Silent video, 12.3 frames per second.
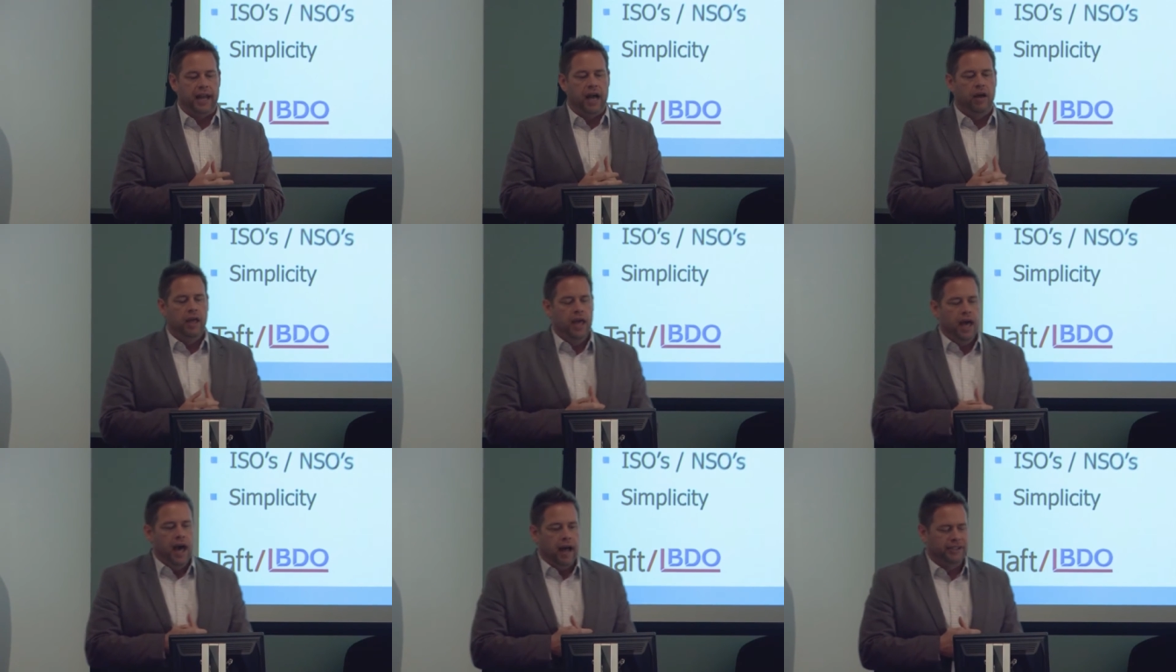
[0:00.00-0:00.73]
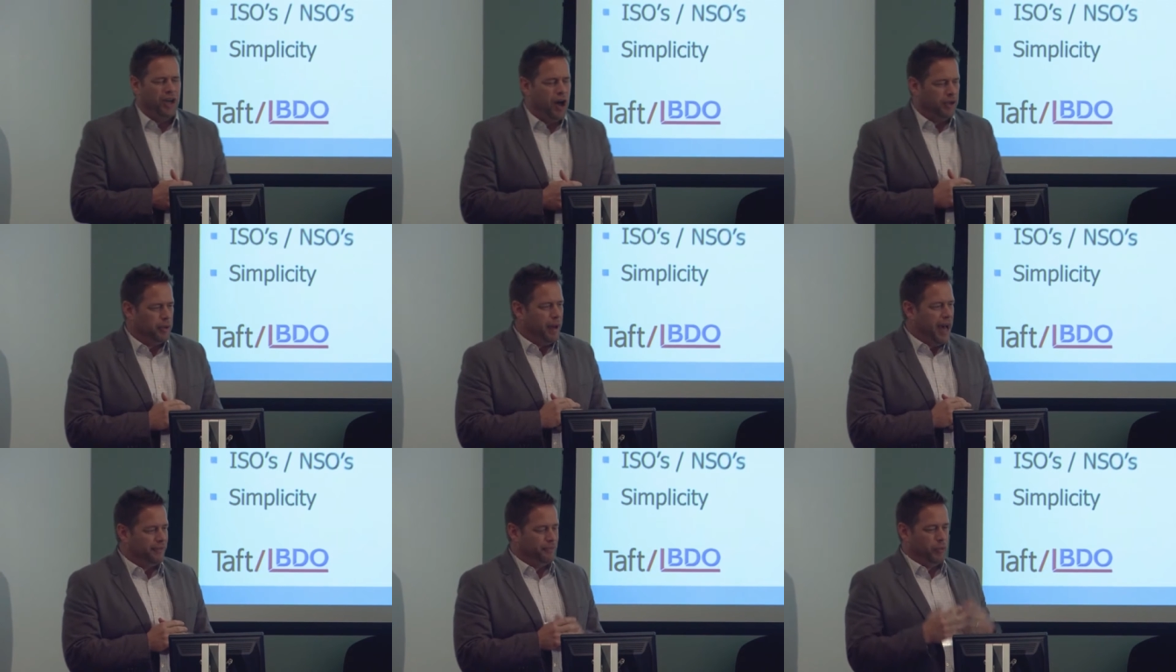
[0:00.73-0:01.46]
And I'll, I'll talk
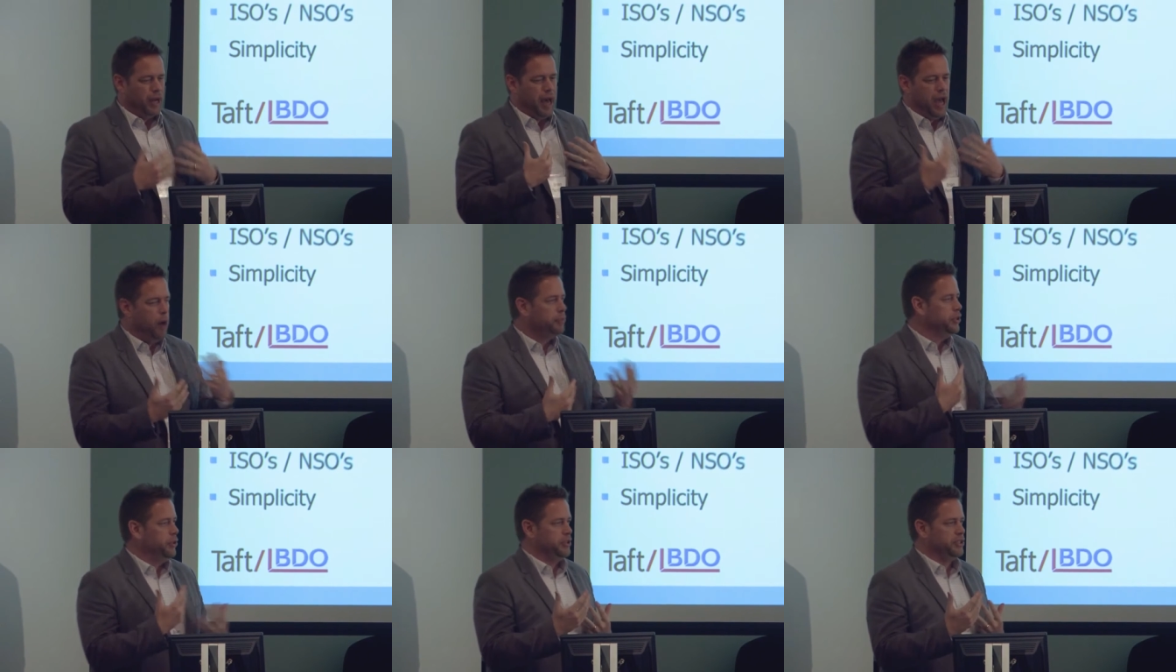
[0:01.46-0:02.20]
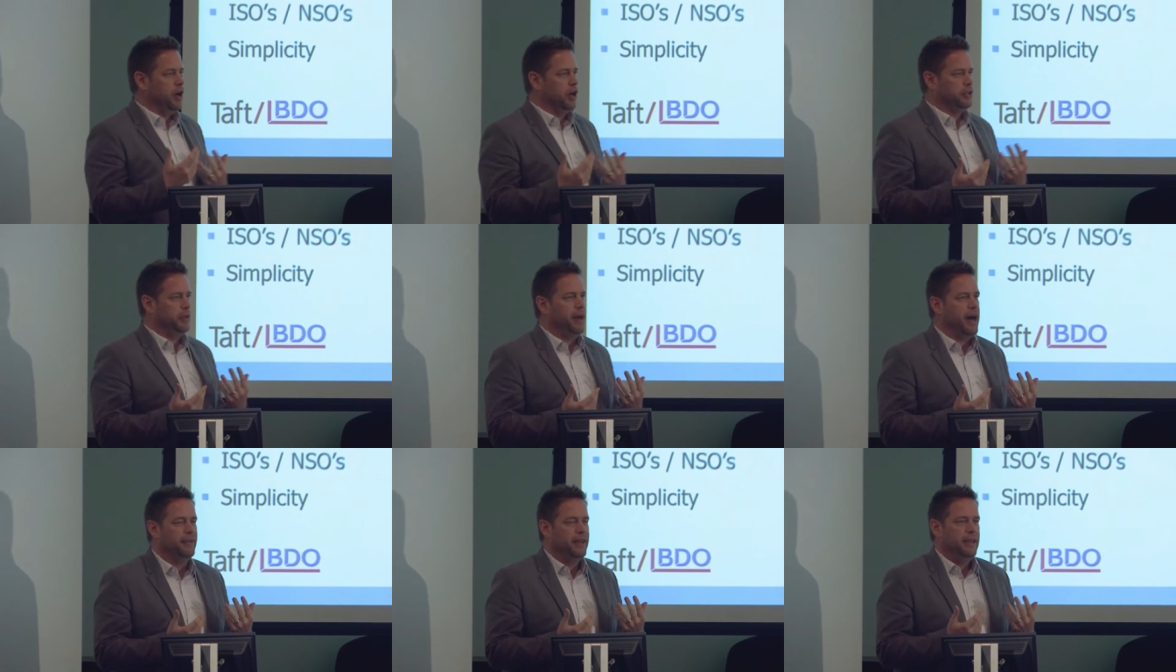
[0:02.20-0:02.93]
about what I hope to do is talk to you
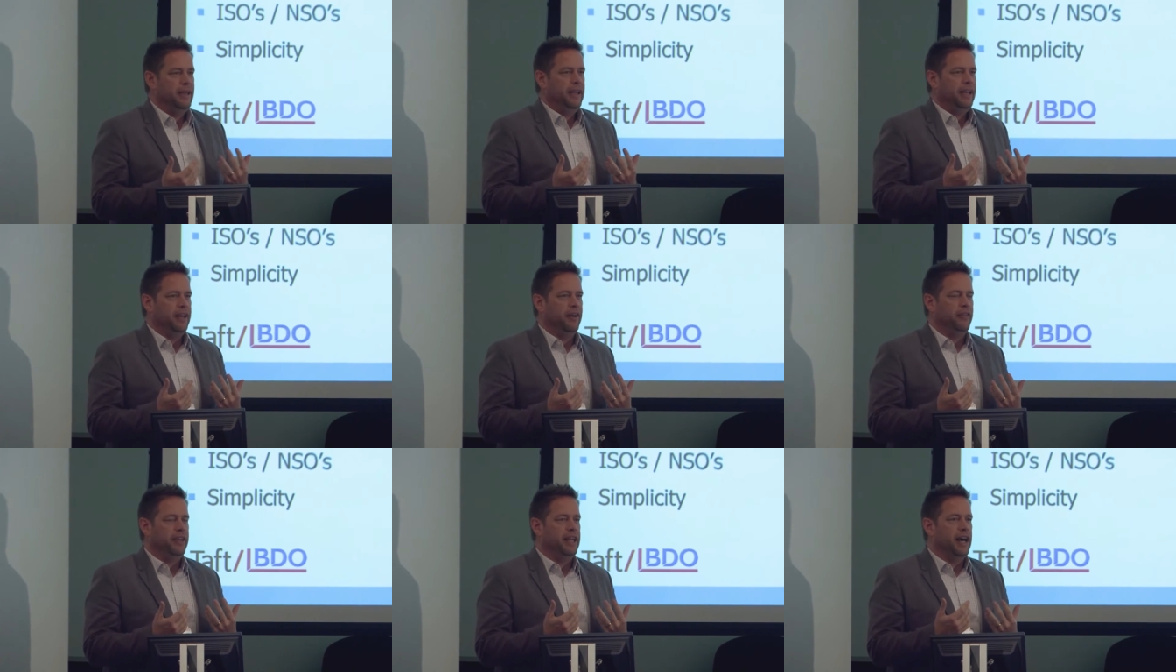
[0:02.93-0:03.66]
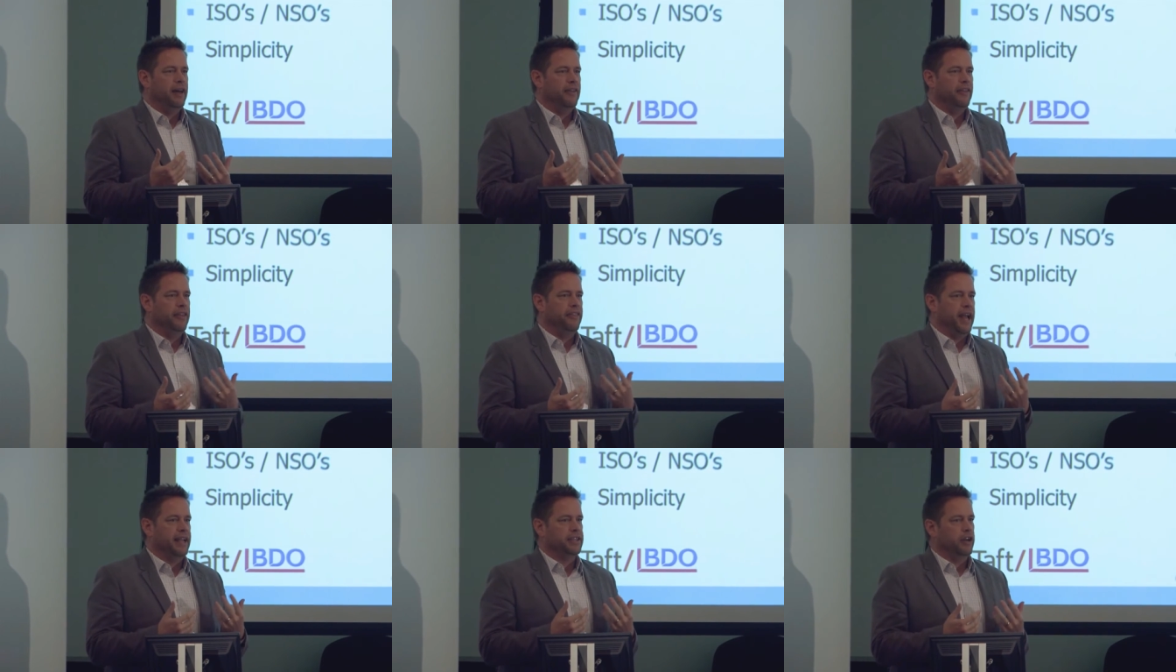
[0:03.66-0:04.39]
about you know the uh, the
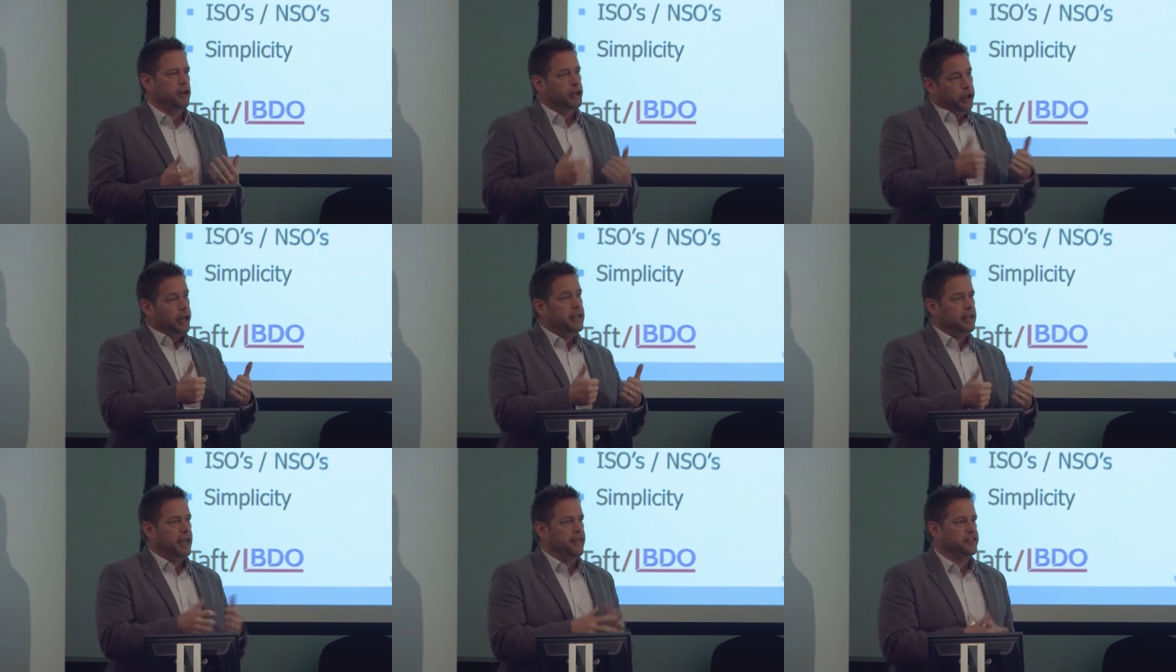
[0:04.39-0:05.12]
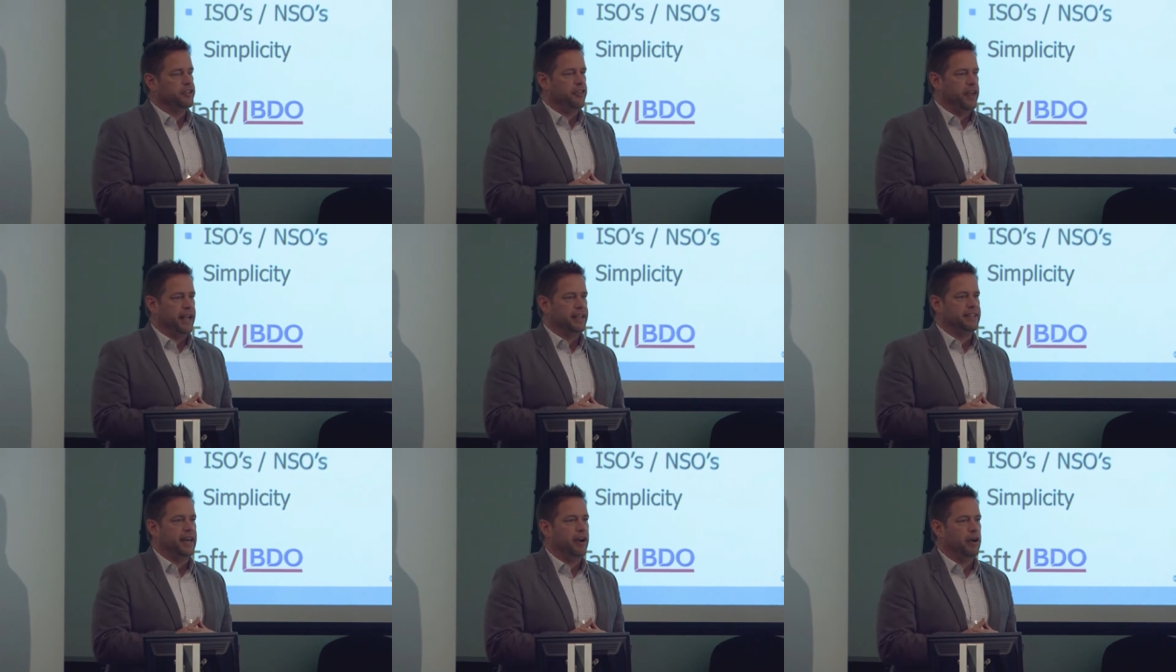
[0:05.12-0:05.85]
things that are good and the
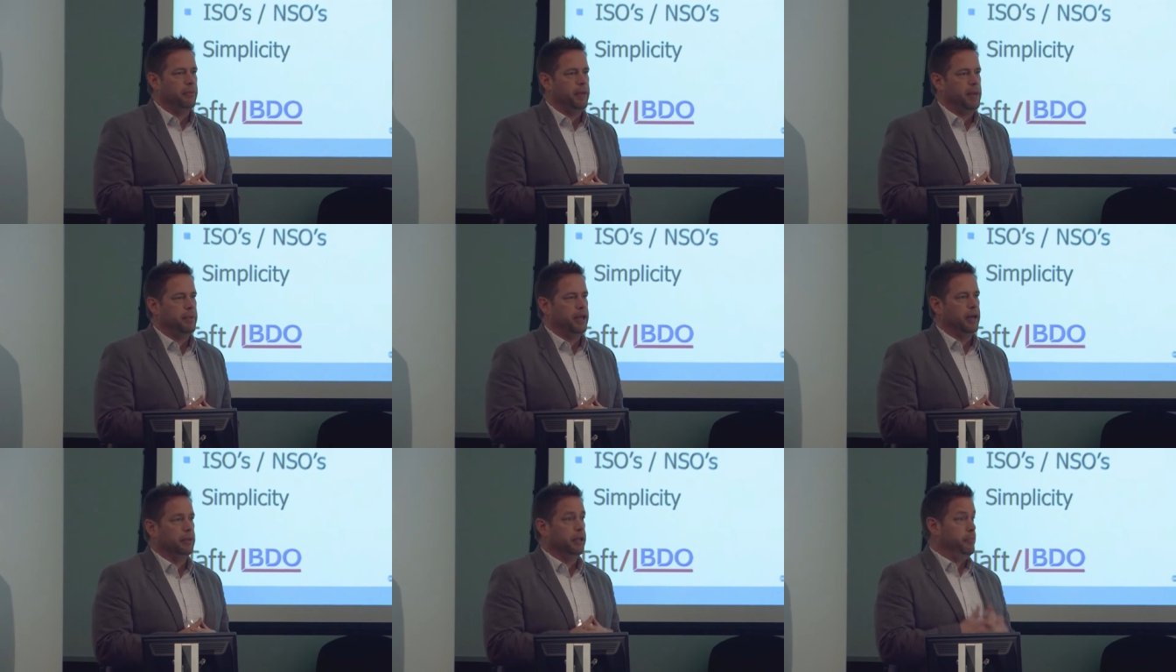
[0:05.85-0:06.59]
things that are maybe a